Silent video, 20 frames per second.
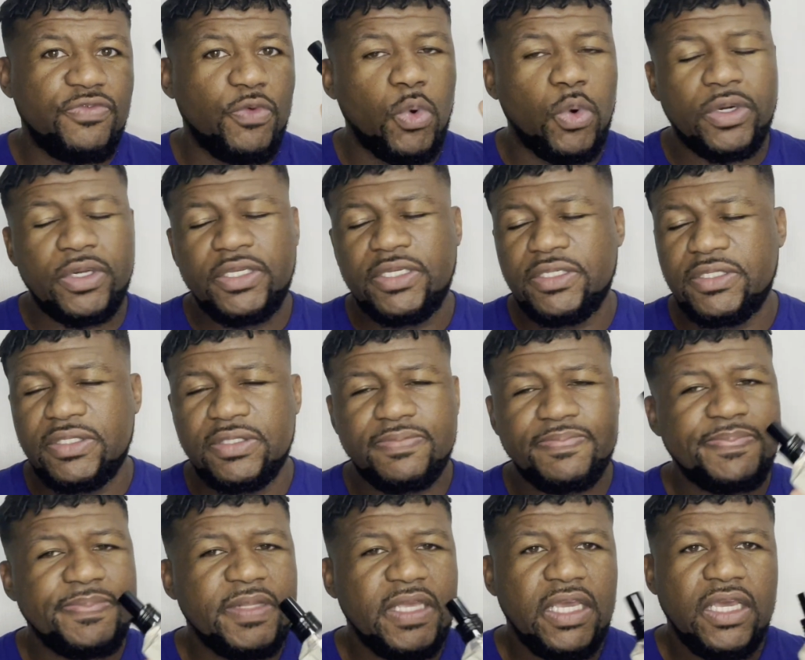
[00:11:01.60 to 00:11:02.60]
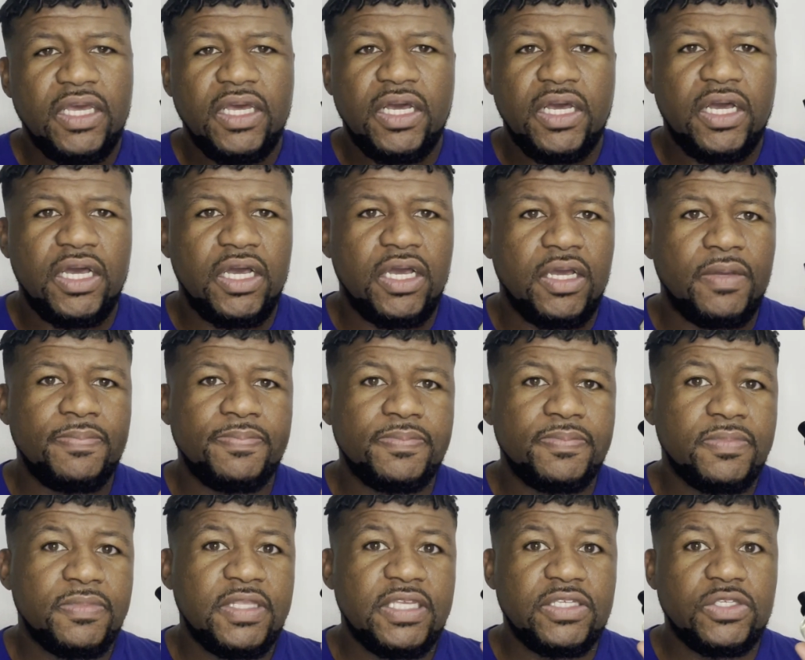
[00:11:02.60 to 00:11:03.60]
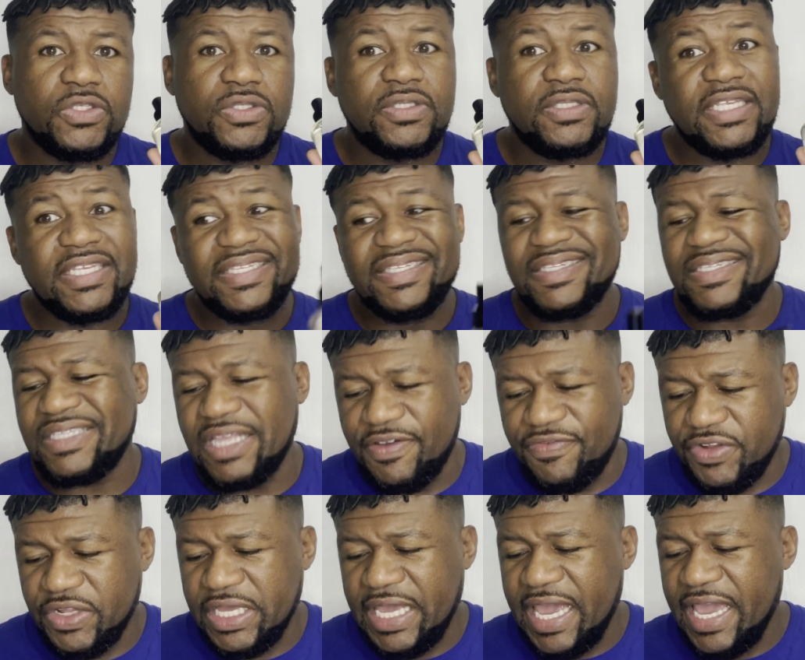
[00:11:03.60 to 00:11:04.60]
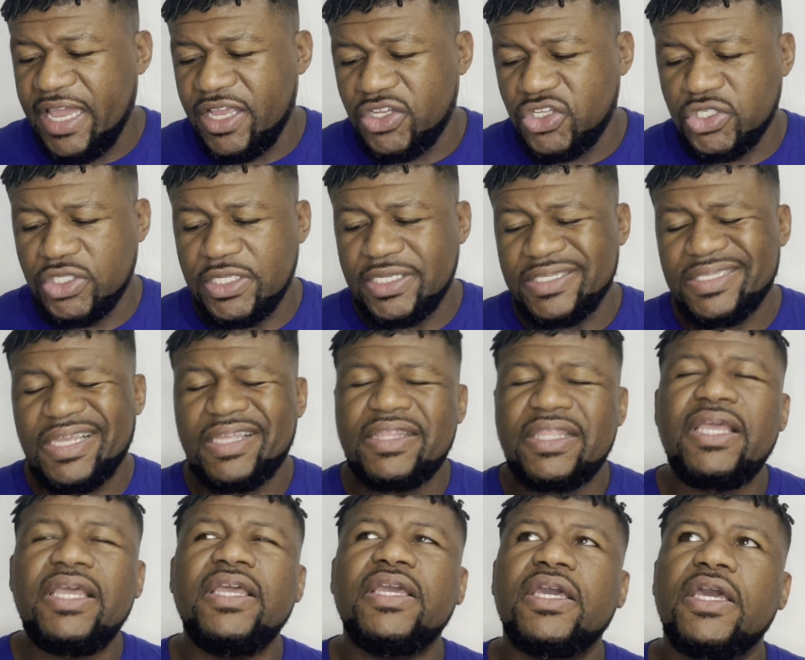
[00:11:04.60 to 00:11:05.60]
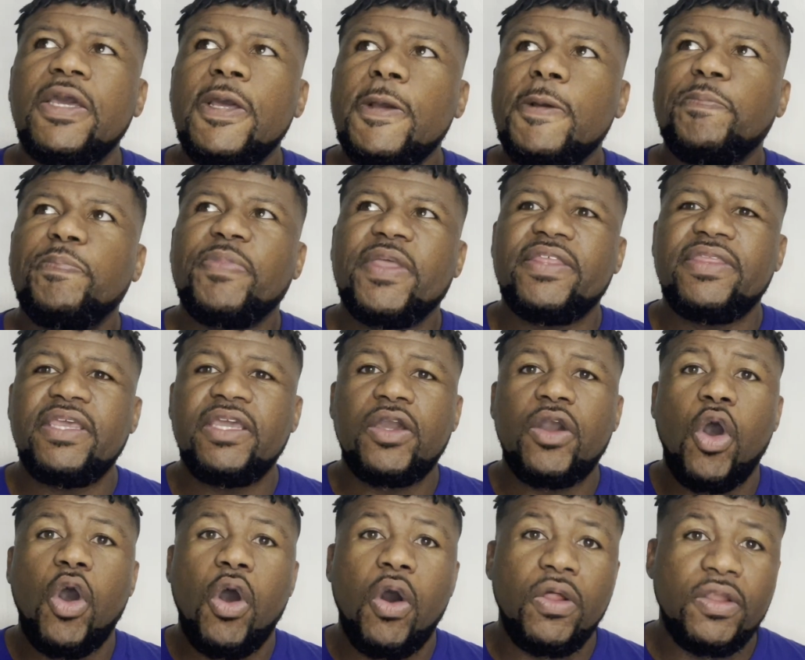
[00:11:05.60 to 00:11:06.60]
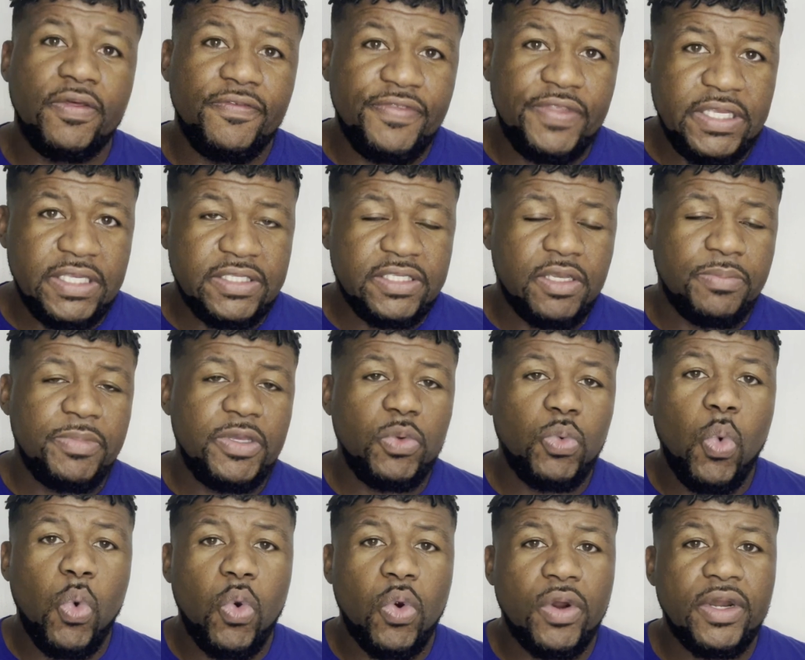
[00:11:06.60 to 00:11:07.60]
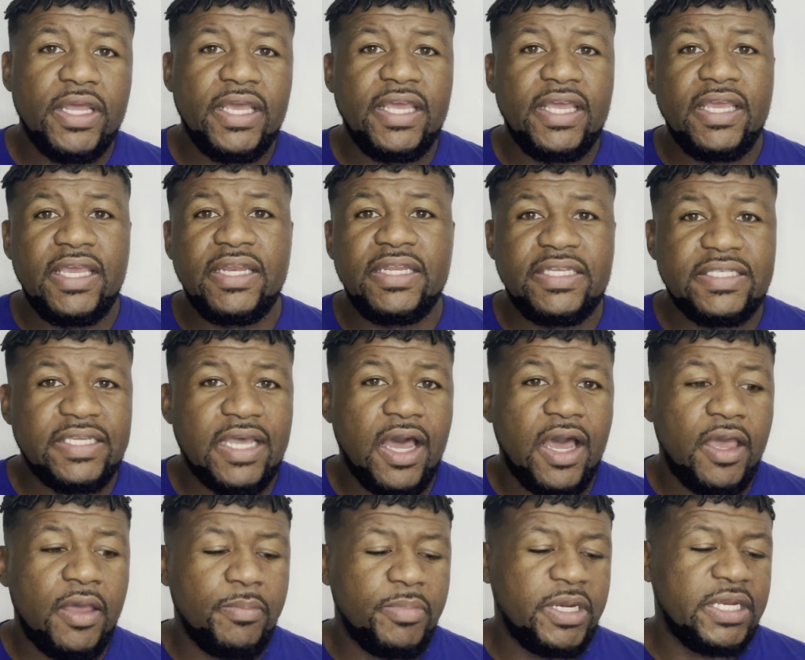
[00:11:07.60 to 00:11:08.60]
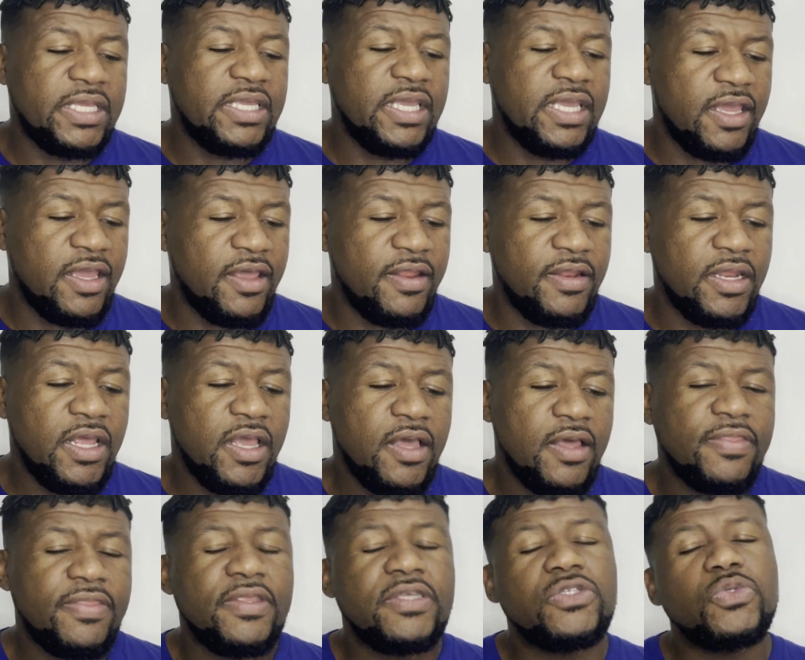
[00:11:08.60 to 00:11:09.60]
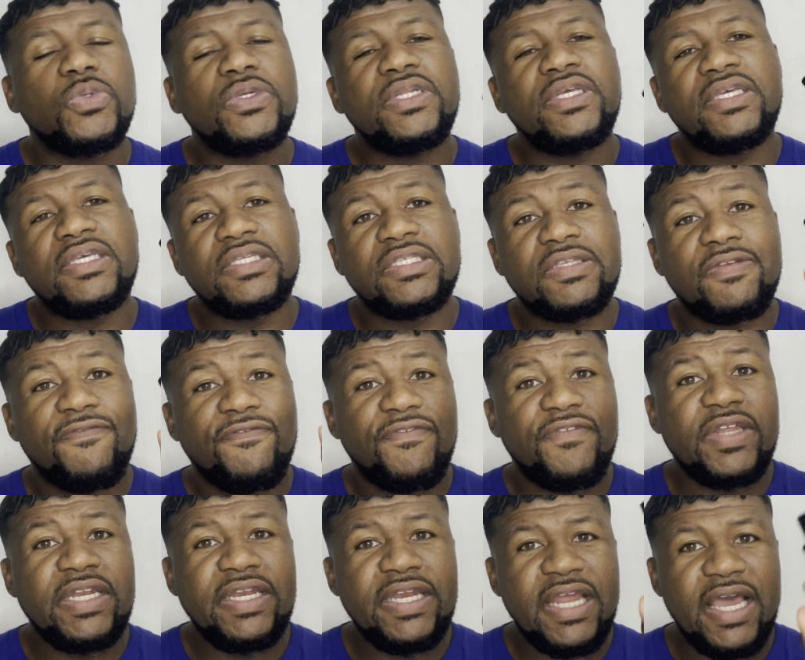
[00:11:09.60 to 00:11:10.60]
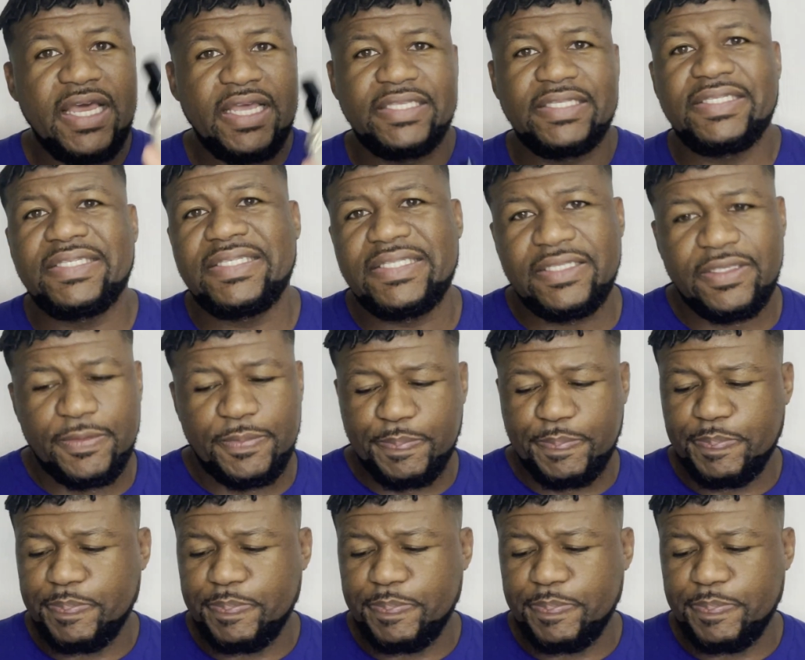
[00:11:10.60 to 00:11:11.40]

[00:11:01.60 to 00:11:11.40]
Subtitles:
40s. This is definitely ageless. I think all of these can be worn at any time, but again, this one is Finesse.